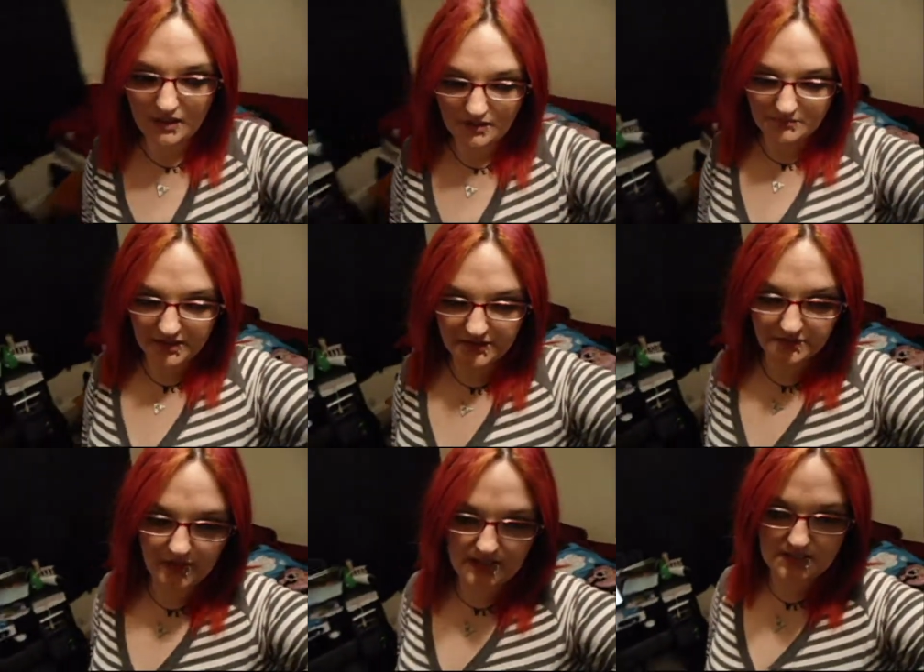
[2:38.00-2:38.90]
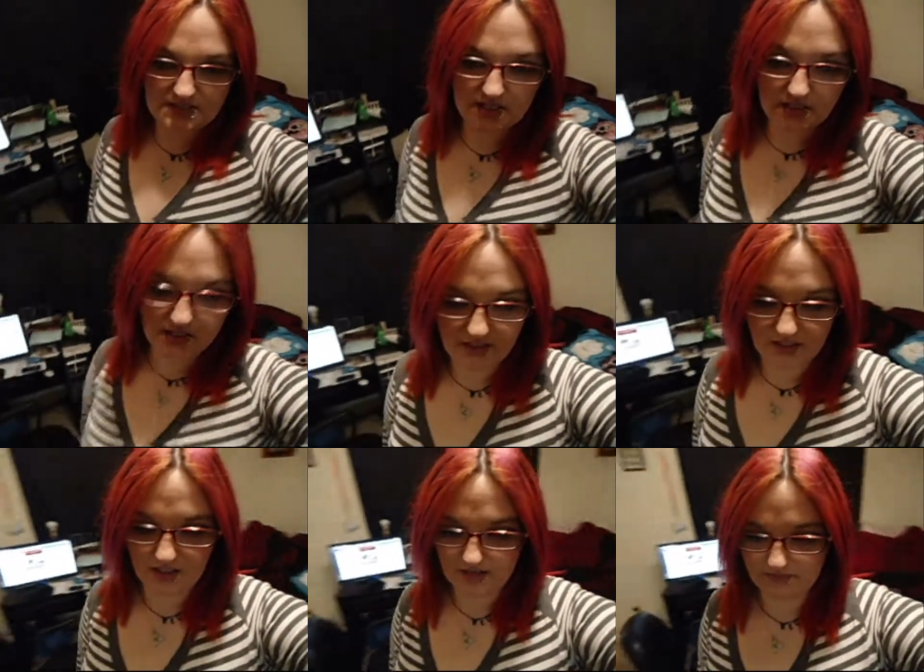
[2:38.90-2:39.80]
Um, otherwise,
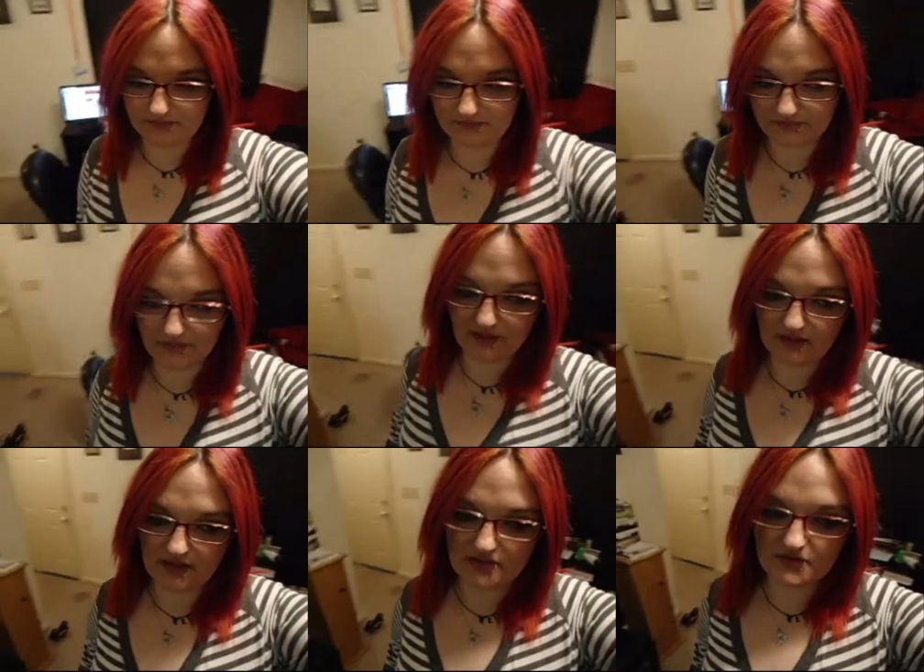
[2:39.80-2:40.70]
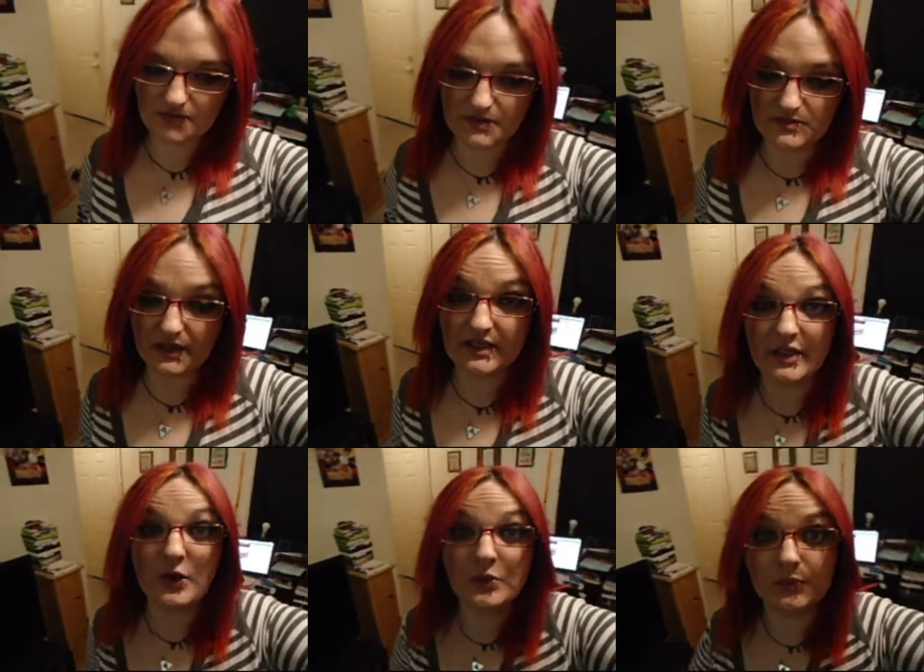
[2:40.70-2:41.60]
um, I think that's really much about it.
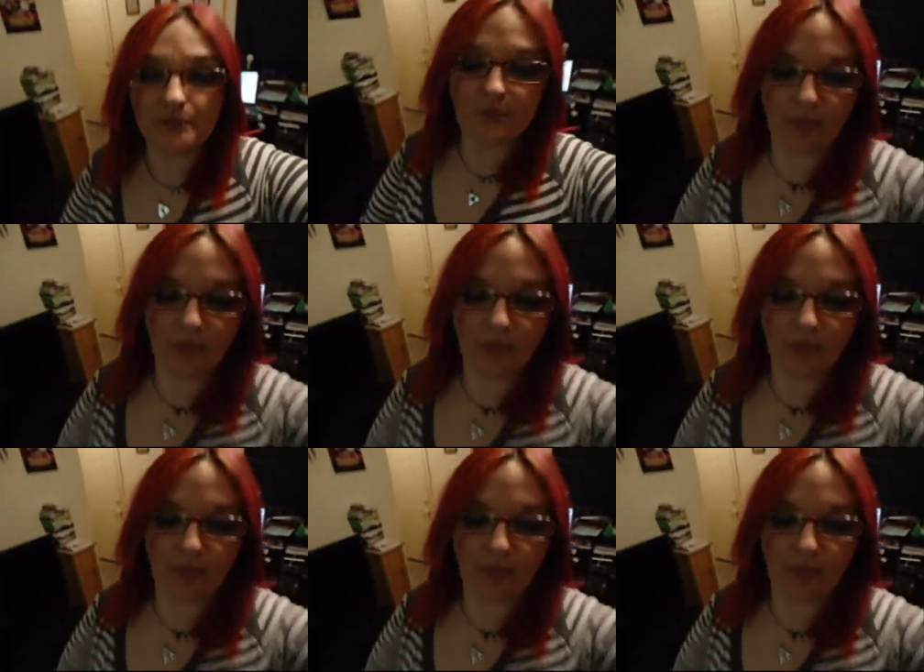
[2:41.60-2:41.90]
Ooh!